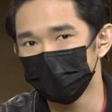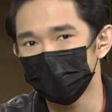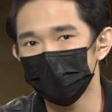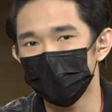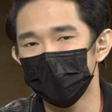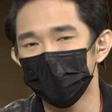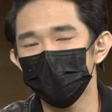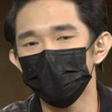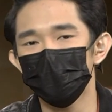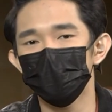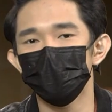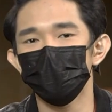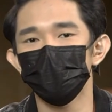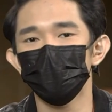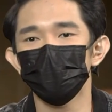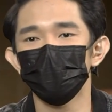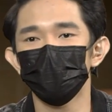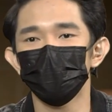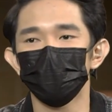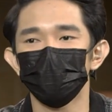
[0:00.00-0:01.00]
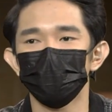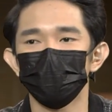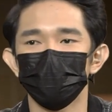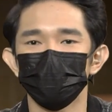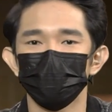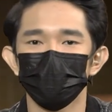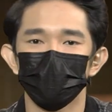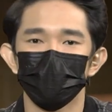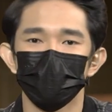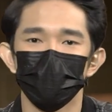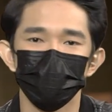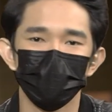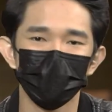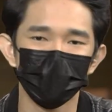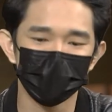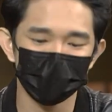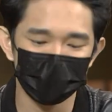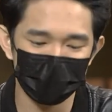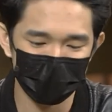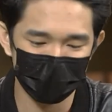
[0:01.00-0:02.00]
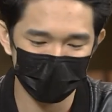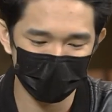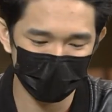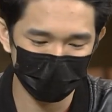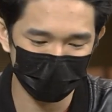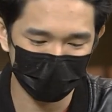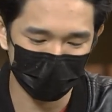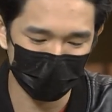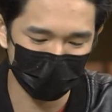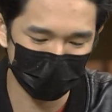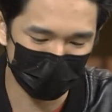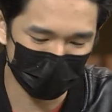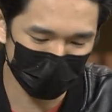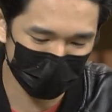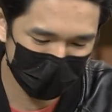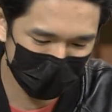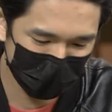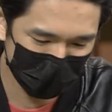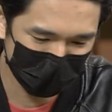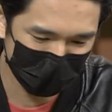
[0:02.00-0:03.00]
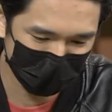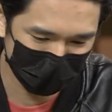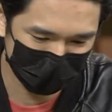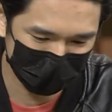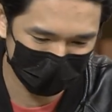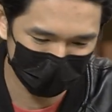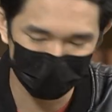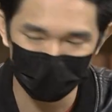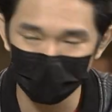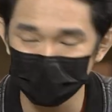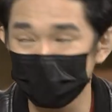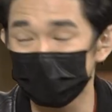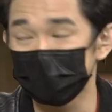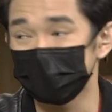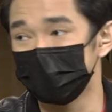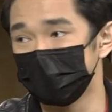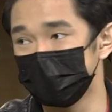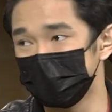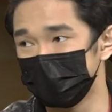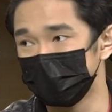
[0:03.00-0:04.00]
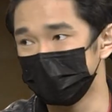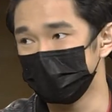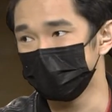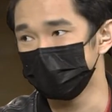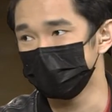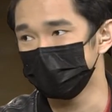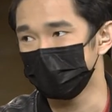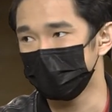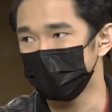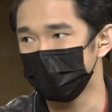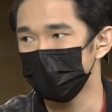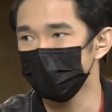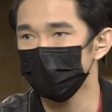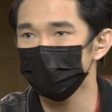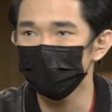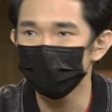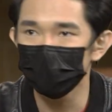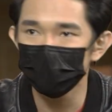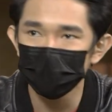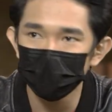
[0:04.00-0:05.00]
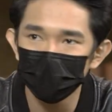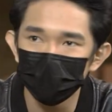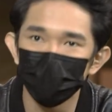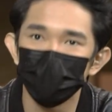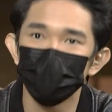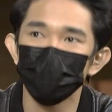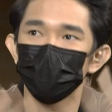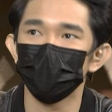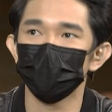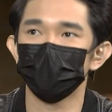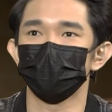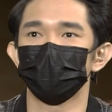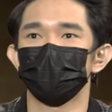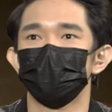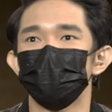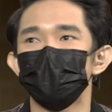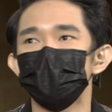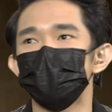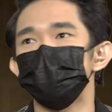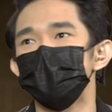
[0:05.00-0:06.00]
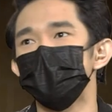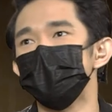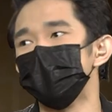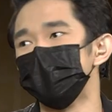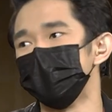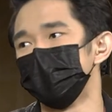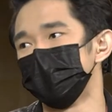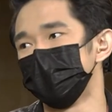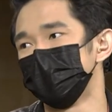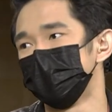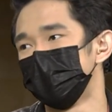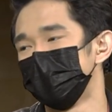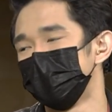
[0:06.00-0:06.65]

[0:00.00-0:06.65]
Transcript: So, how did you compensate? From drawing dekat kertas ke kecil, how you try draw dekat something bigger?